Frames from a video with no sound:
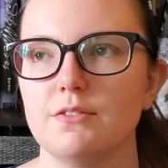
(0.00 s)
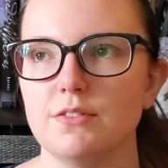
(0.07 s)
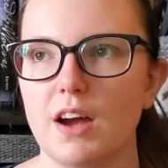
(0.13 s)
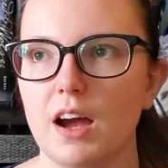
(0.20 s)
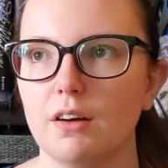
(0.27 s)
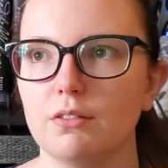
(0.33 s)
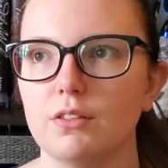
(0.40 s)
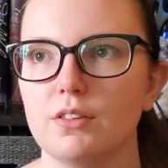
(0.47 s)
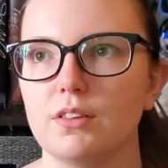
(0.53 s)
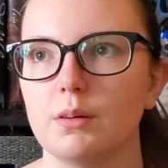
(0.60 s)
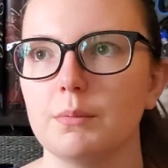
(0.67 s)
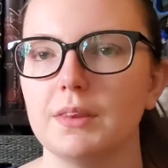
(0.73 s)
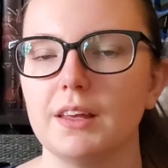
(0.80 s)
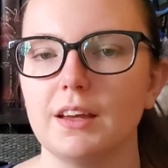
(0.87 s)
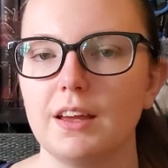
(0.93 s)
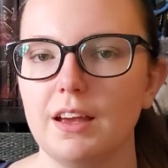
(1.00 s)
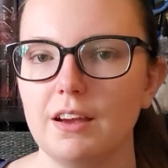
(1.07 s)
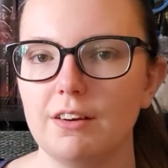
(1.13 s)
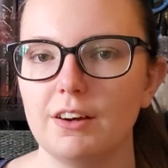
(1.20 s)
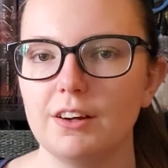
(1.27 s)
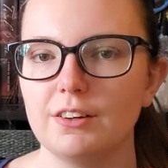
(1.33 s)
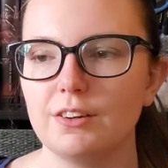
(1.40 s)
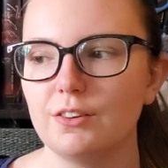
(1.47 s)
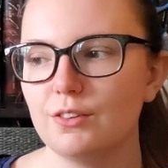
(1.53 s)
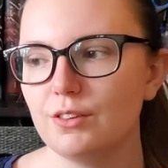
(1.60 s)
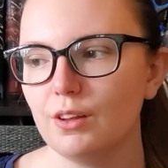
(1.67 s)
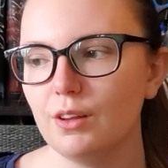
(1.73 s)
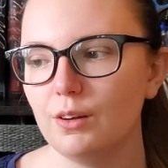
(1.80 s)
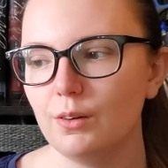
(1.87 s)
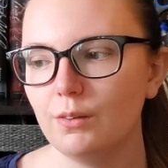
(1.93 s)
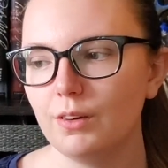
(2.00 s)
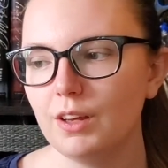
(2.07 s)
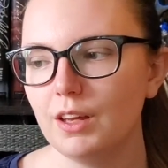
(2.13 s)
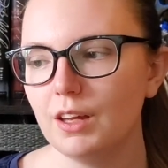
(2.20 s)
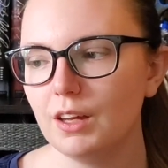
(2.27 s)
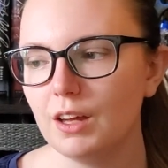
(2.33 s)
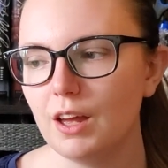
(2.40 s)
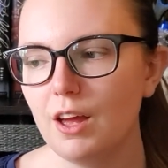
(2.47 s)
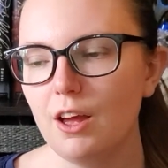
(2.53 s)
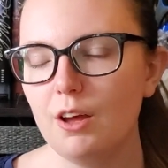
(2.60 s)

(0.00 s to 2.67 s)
found some of the characters annoying,